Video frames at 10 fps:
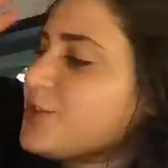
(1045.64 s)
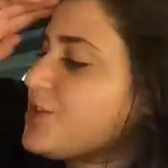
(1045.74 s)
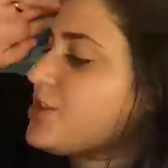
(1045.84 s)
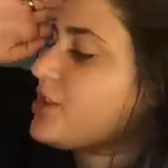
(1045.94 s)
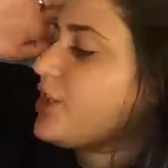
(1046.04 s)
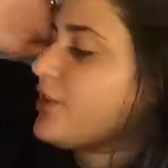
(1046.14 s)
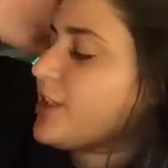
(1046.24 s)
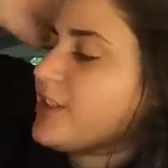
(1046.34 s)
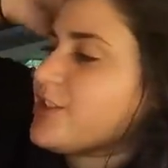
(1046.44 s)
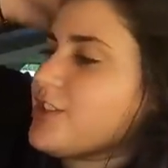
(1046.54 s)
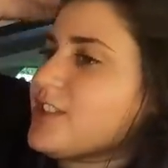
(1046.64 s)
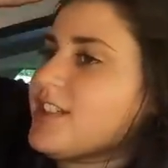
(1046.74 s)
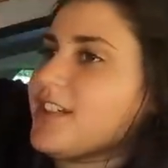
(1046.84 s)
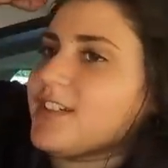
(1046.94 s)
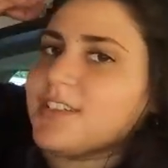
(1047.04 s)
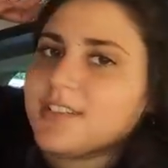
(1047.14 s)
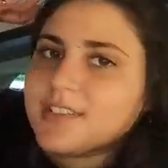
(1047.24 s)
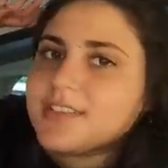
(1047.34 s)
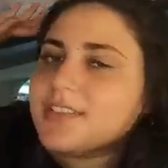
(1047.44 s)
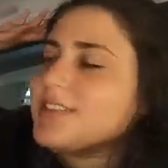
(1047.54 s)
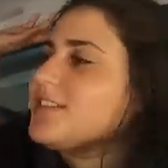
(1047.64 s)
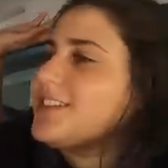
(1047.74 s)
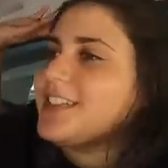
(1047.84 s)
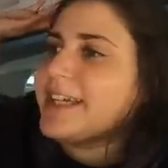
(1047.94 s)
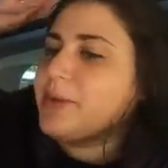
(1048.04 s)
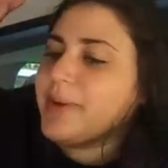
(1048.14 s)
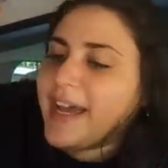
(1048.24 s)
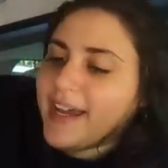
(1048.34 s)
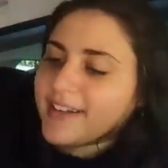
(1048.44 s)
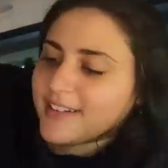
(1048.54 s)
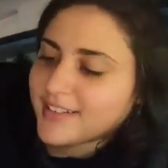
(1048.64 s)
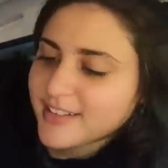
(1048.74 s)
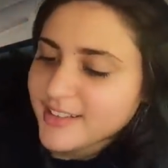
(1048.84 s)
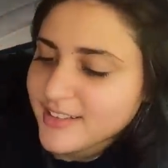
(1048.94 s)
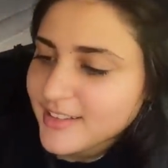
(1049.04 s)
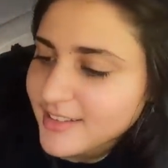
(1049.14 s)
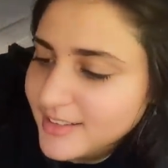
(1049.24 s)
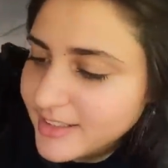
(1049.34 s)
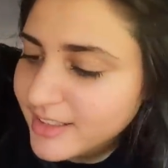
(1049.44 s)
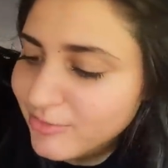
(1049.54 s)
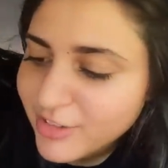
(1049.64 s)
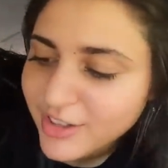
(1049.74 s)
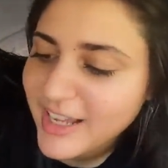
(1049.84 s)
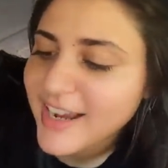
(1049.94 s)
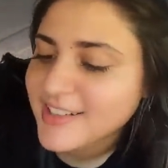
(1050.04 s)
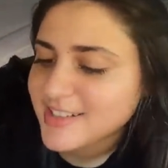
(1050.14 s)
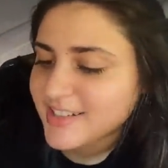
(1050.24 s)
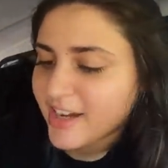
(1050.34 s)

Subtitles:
Feels so good just to lay back and relax.